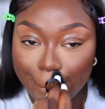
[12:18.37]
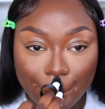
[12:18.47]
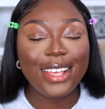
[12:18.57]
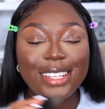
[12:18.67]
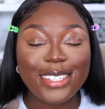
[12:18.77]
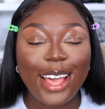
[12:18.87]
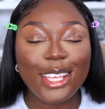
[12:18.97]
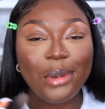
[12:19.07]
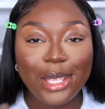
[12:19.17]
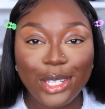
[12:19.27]
Cousins, I
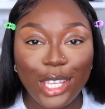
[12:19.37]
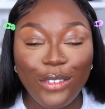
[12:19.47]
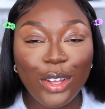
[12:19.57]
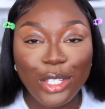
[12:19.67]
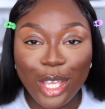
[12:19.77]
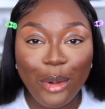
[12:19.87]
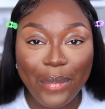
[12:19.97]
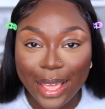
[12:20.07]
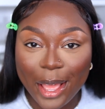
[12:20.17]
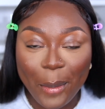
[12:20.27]
swear to you, if you're doing your
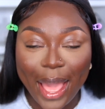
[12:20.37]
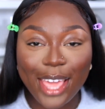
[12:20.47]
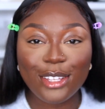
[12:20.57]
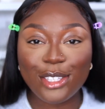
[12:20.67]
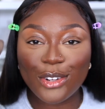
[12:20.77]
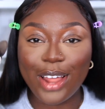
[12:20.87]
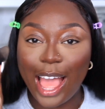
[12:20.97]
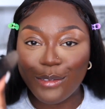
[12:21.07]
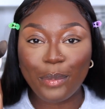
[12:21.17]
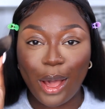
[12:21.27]
makeup and you do not
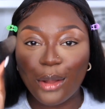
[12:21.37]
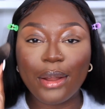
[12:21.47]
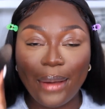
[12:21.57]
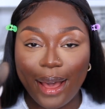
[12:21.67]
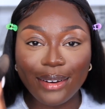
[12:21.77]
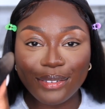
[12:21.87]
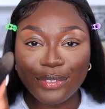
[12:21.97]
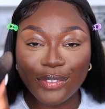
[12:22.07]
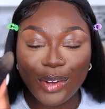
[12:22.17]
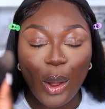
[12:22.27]
have a powder
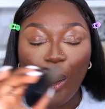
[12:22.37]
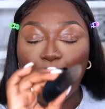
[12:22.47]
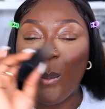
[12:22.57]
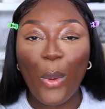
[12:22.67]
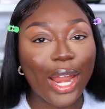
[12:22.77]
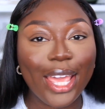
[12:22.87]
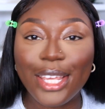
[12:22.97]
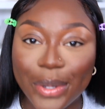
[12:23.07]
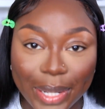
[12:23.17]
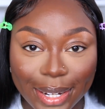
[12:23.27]
puff, what are you
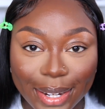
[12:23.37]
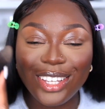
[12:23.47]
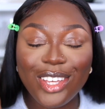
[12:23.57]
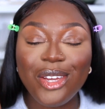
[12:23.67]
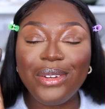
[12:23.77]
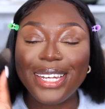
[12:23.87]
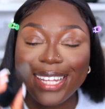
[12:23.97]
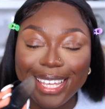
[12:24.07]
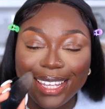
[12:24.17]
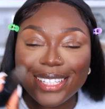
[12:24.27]
doing? You
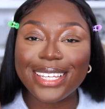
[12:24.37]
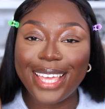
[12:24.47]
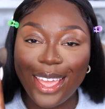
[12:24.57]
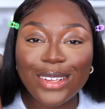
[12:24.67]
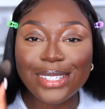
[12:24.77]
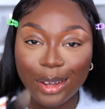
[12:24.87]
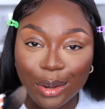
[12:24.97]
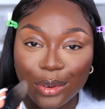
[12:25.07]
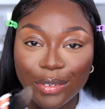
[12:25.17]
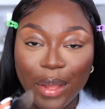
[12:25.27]
need to get
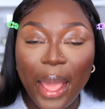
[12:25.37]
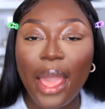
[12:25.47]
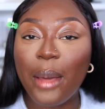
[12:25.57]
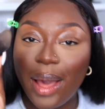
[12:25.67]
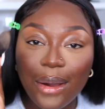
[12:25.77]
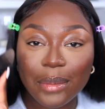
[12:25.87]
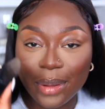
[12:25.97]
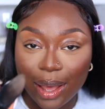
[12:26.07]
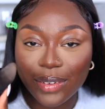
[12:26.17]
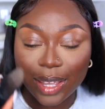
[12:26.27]
yourself a powder
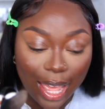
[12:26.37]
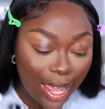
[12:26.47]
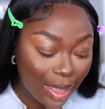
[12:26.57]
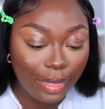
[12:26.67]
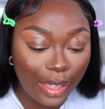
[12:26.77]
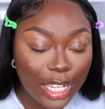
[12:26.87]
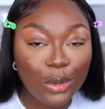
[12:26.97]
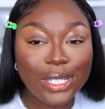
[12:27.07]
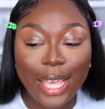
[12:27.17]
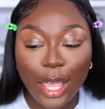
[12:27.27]
puff, okay? This
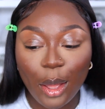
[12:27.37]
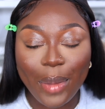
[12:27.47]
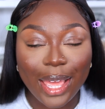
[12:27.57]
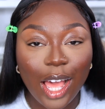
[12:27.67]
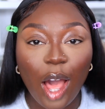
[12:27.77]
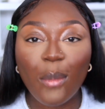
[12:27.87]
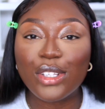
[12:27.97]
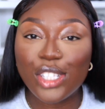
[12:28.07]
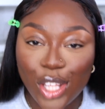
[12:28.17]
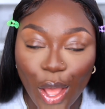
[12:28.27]
will set your makeup
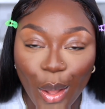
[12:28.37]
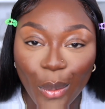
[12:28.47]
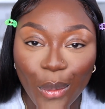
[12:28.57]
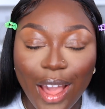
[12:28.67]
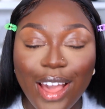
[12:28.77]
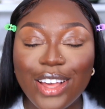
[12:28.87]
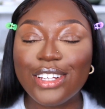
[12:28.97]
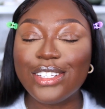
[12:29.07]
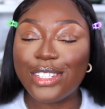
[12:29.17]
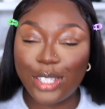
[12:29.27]
so,
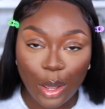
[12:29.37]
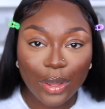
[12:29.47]
so